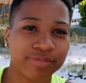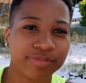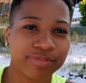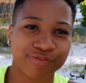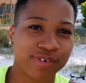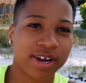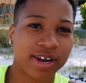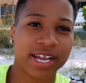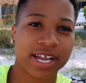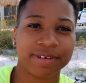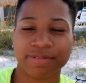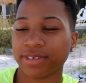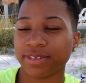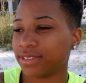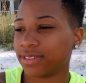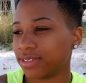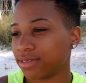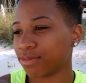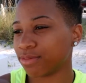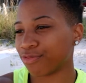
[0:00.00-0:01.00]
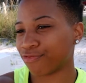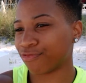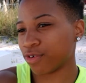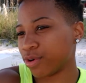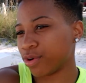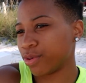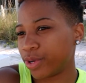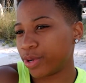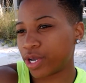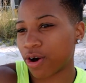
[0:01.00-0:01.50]

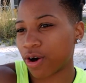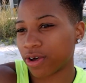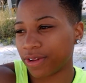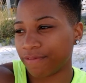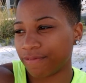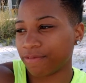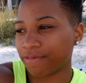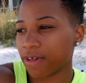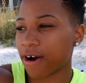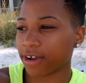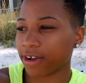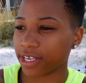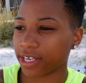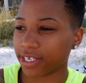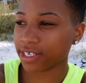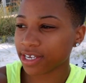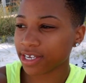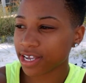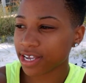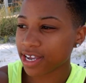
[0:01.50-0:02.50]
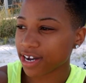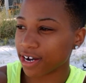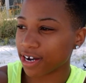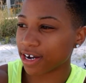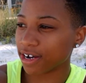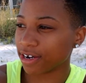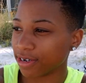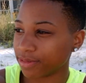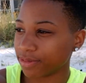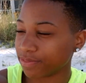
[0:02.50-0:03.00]
before we called it vlogging.
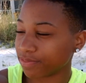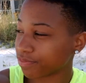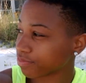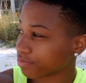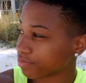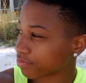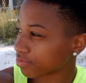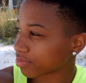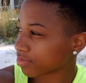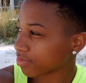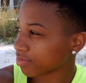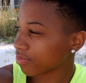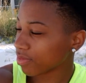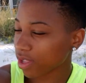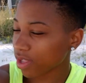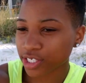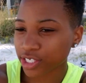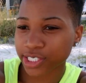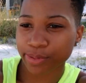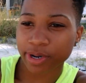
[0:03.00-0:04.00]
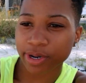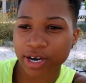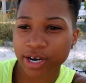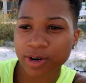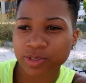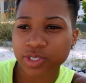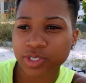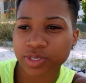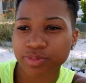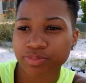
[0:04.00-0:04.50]
So my
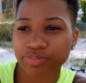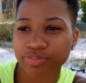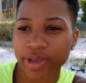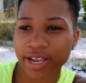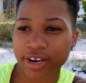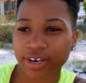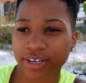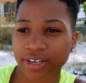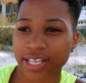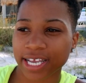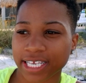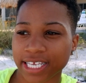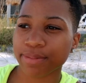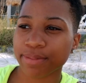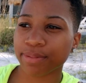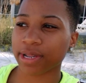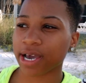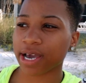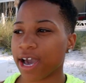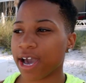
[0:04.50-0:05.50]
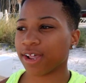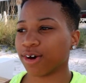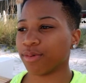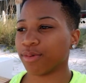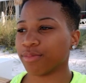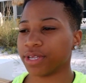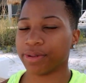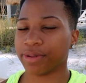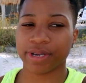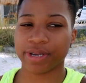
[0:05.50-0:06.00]
coach made her like keep an eye out
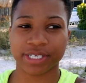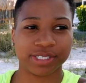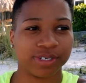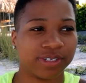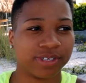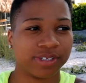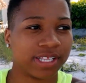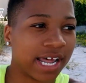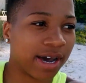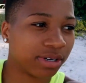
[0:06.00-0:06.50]
on me to make sure that